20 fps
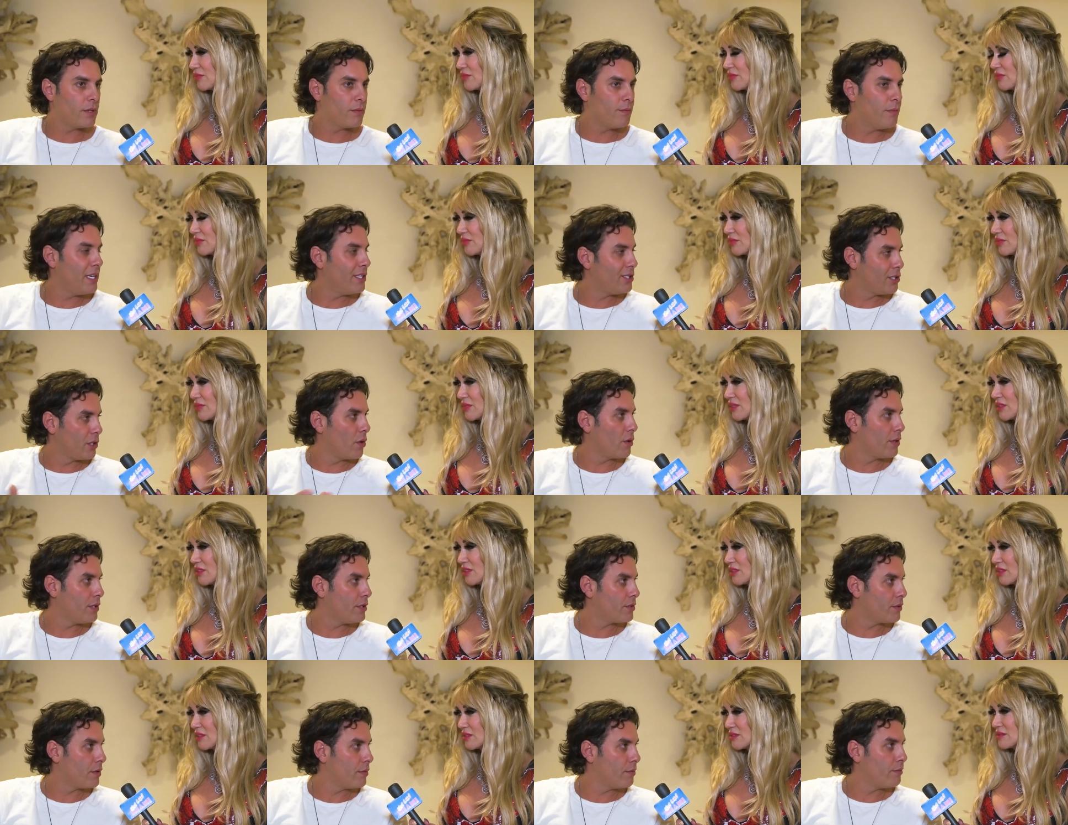Speaker 1: my
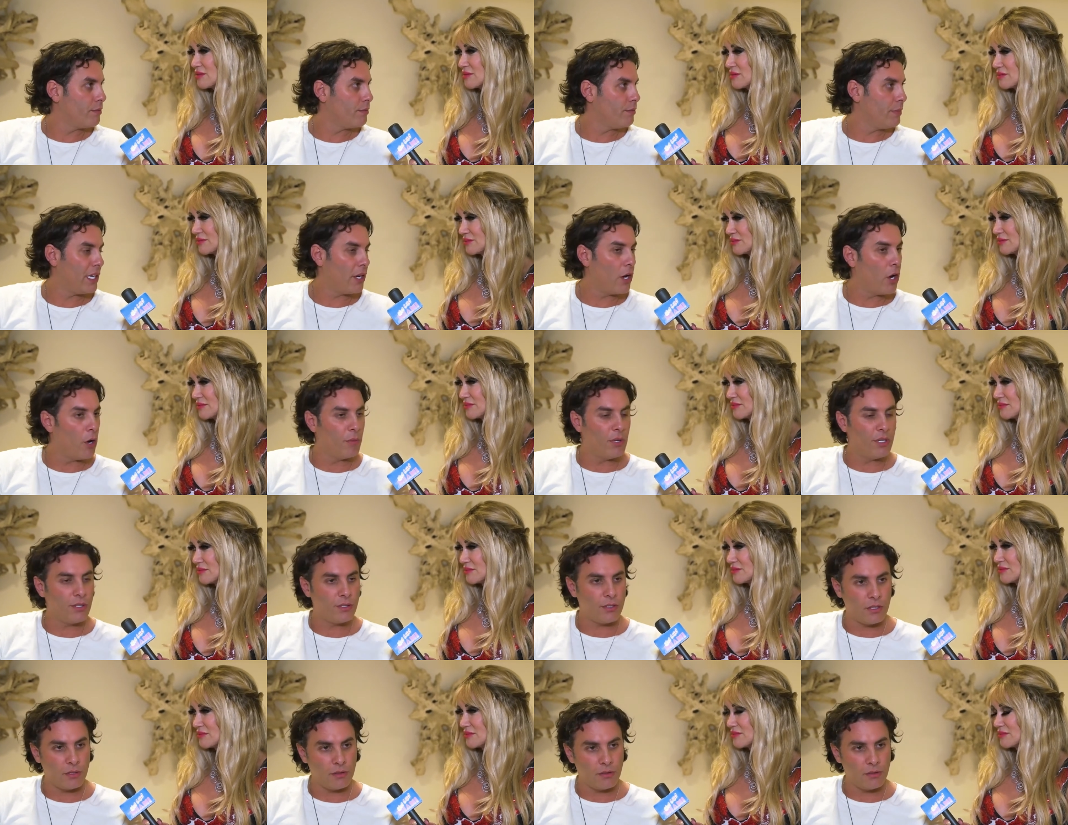stories from being
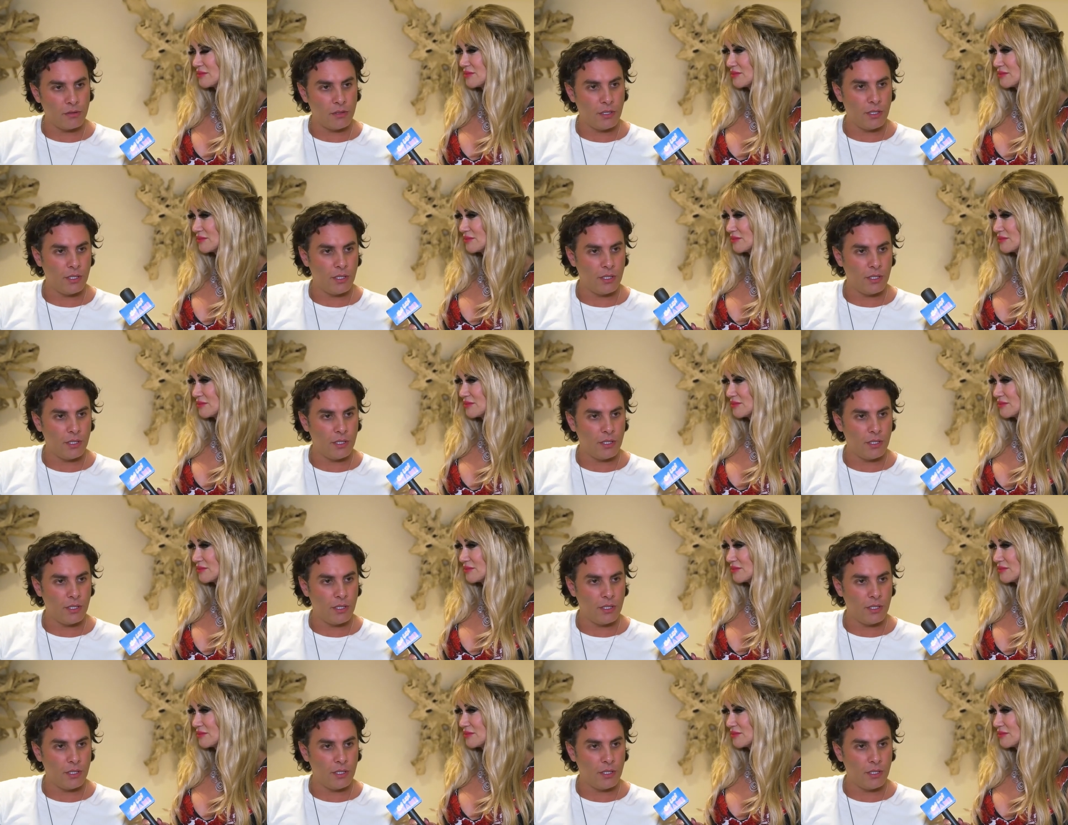homeless and you